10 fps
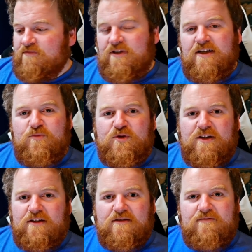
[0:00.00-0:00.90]
yeah, but
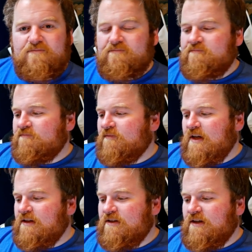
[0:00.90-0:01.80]
like
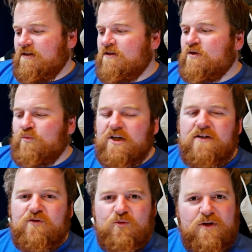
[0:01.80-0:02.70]
I, I took a break
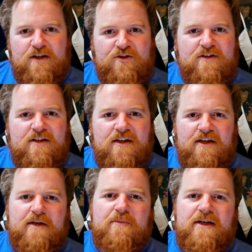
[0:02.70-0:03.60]
for a while just to kind of
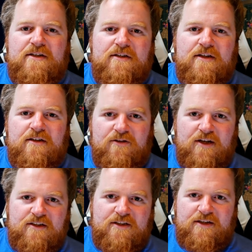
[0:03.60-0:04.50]
get my head together
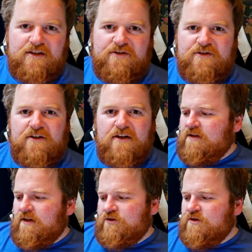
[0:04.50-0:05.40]
and to get,
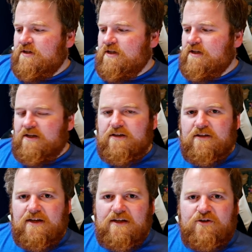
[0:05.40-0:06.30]
yeah, just to kind of get
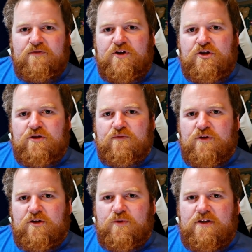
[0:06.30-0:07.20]
a clearer vision of
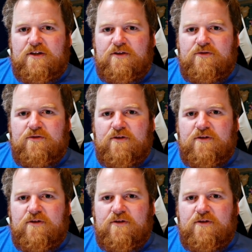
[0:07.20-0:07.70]
what I want to do.